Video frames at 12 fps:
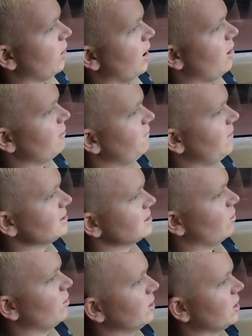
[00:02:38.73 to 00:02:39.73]
however fast
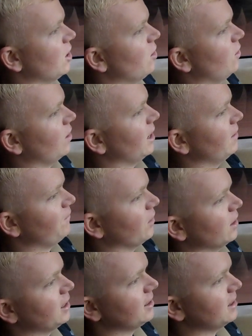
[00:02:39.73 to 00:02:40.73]
I wanted to go. I didn't
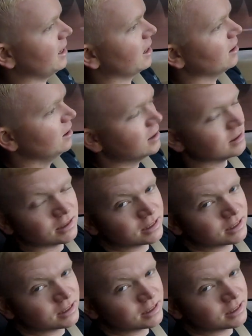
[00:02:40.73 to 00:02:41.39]
feel anything.